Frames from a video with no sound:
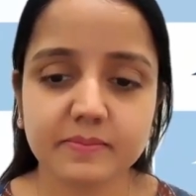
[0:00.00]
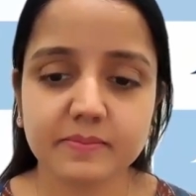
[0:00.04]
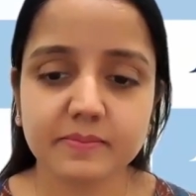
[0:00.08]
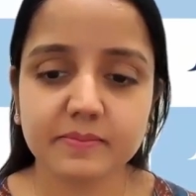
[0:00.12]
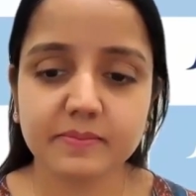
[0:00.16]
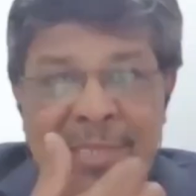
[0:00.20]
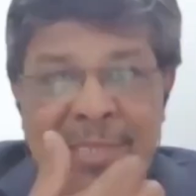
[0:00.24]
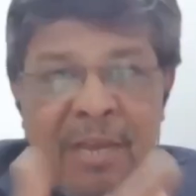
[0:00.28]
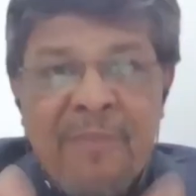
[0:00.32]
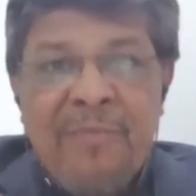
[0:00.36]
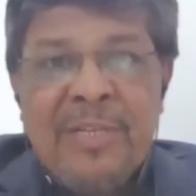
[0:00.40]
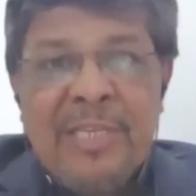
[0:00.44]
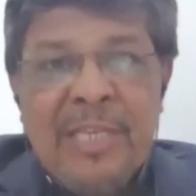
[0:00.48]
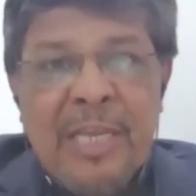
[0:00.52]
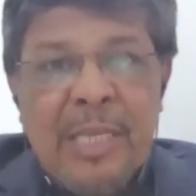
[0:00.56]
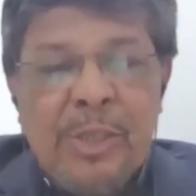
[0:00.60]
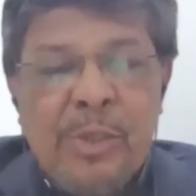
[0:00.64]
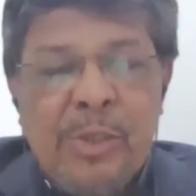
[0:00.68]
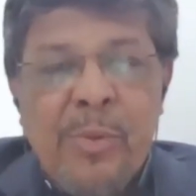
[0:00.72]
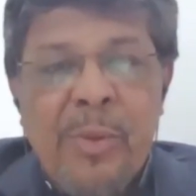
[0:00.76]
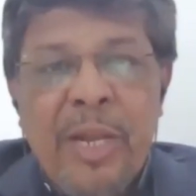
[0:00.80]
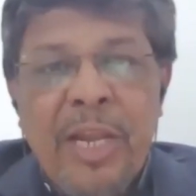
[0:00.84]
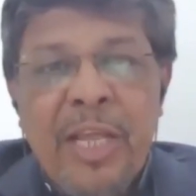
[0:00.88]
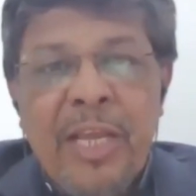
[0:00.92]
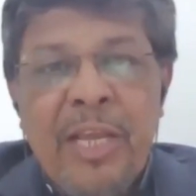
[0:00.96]
So as I was
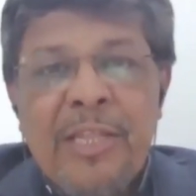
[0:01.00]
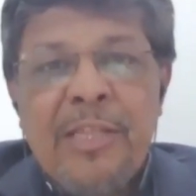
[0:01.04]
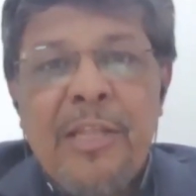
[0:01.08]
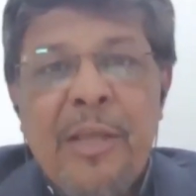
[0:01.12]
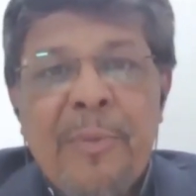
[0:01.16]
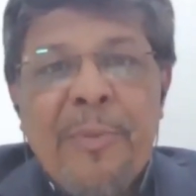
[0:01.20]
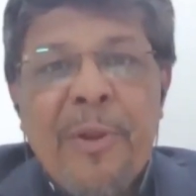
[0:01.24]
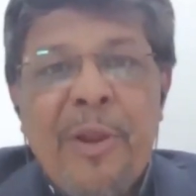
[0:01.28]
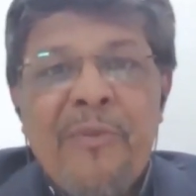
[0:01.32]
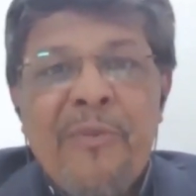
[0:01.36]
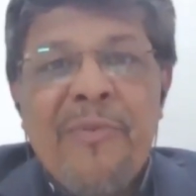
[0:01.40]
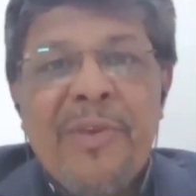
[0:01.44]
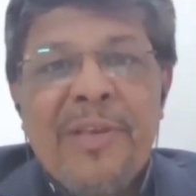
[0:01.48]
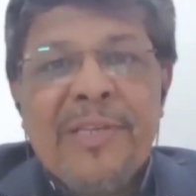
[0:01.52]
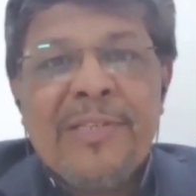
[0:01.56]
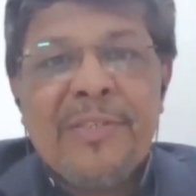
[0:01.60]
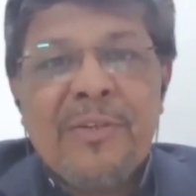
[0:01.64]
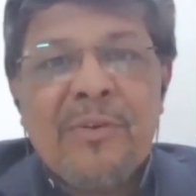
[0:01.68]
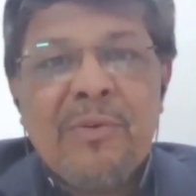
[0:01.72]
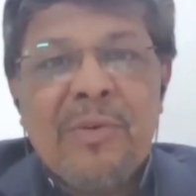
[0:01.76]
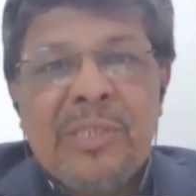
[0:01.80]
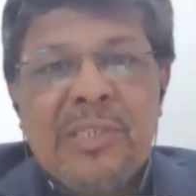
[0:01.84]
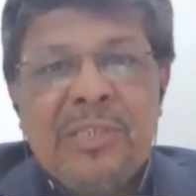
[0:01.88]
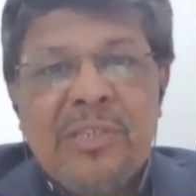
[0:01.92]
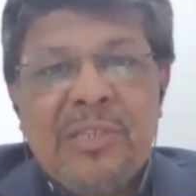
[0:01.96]
explaining in the previous
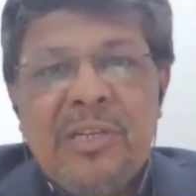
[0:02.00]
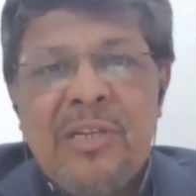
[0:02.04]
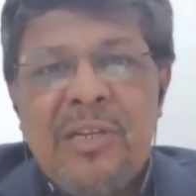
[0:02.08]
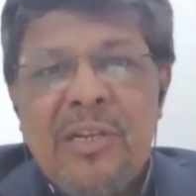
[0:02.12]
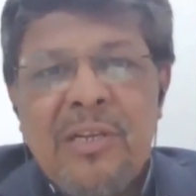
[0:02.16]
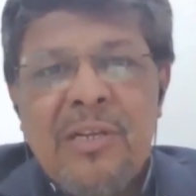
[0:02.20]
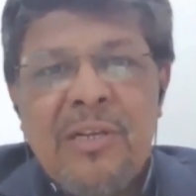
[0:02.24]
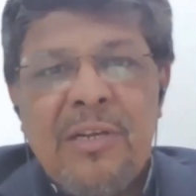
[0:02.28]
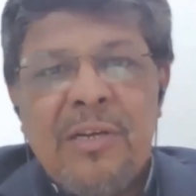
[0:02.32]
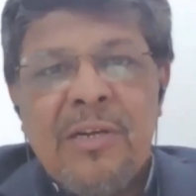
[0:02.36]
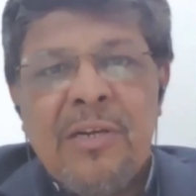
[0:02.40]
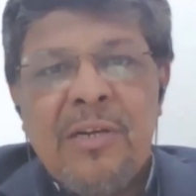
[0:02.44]
question,